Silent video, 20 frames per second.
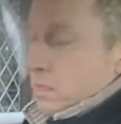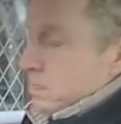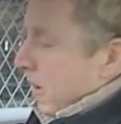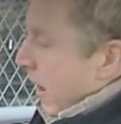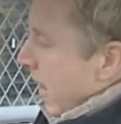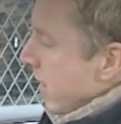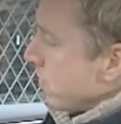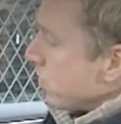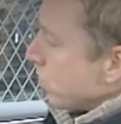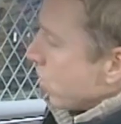
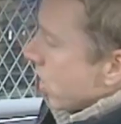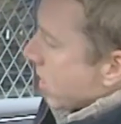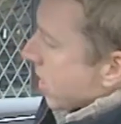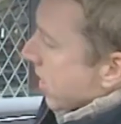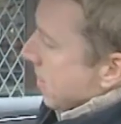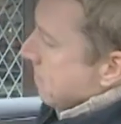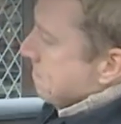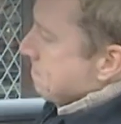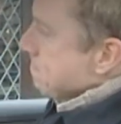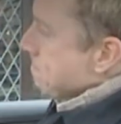
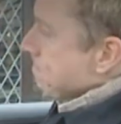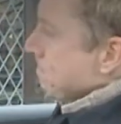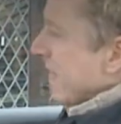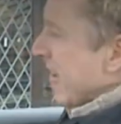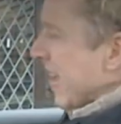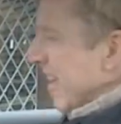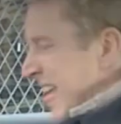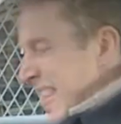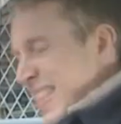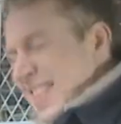paintwork,
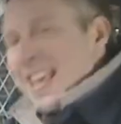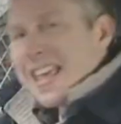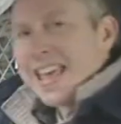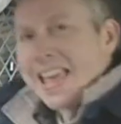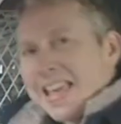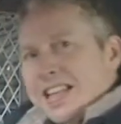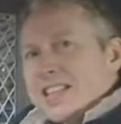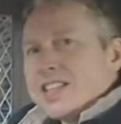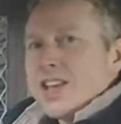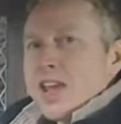the
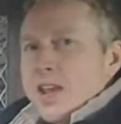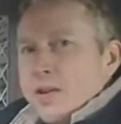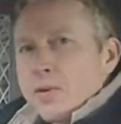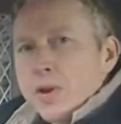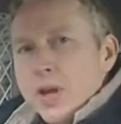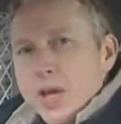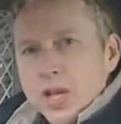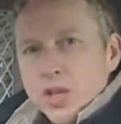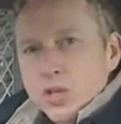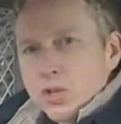
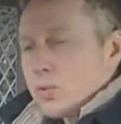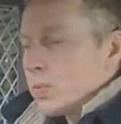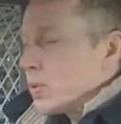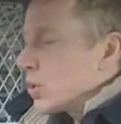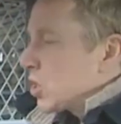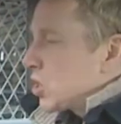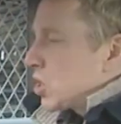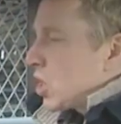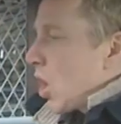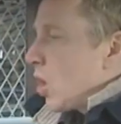interior is
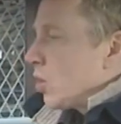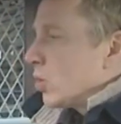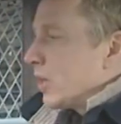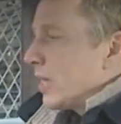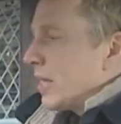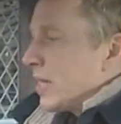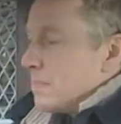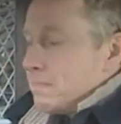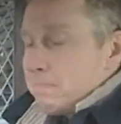almost totally